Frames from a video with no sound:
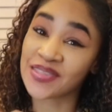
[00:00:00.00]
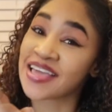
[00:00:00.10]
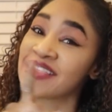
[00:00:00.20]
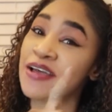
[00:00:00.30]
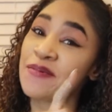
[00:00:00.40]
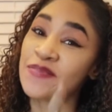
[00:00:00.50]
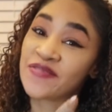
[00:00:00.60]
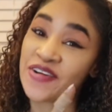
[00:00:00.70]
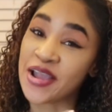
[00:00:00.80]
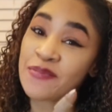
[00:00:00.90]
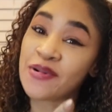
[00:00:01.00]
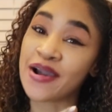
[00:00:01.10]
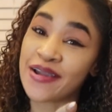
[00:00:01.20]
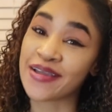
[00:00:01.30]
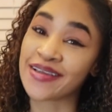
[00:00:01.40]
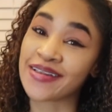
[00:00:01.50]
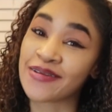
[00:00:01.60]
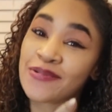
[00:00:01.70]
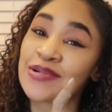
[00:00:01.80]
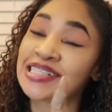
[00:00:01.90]
that Frank
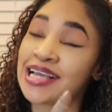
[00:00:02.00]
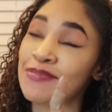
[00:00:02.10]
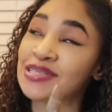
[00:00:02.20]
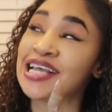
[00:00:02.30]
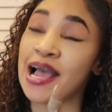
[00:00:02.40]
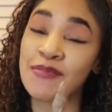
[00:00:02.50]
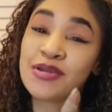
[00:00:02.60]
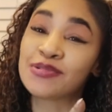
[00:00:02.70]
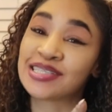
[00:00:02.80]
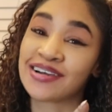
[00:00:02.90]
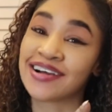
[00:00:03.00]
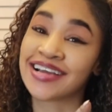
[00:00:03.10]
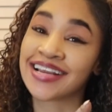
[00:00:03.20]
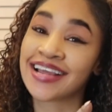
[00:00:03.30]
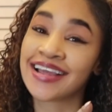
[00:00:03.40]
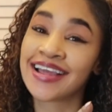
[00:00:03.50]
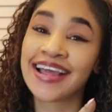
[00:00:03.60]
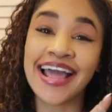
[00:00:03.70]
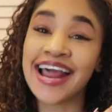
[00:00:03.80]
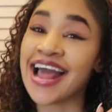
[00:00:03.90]
Martin, what type of time he was on,
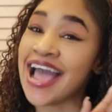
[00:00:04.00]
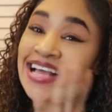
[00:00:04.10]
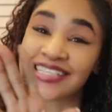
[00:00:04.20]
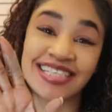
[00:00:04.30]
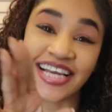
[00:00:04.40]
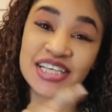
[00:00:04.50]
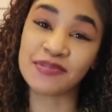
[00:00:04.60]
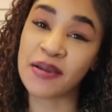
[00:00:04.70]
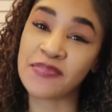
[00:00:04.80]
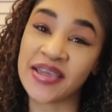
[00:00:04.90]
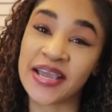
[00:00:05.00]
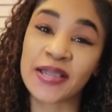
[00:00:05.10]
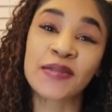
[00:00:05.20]
and I had to change my pick.